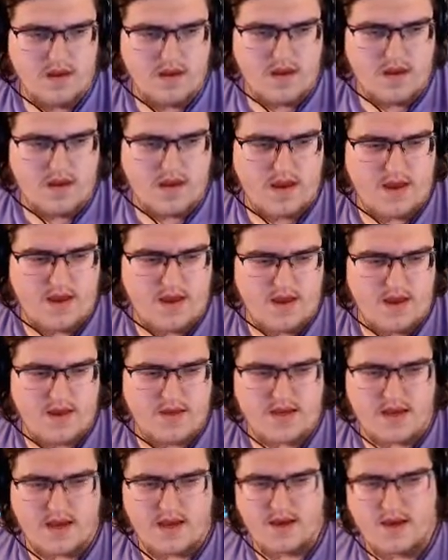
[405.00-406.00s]
And
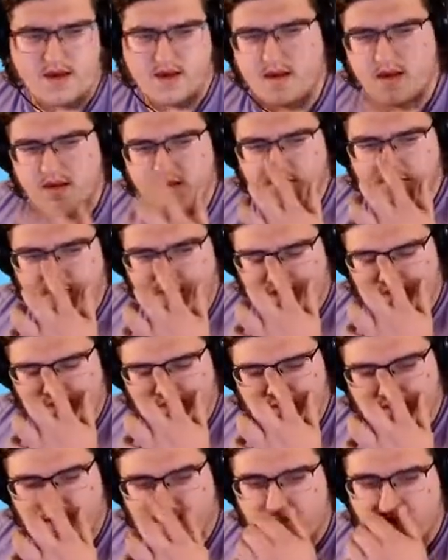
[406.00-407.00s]
um, I would
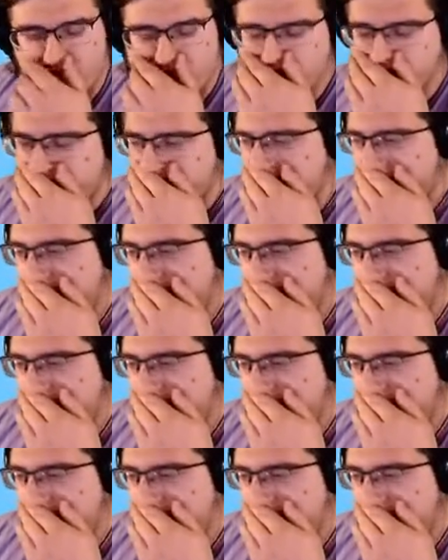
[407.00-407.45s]
love to go for a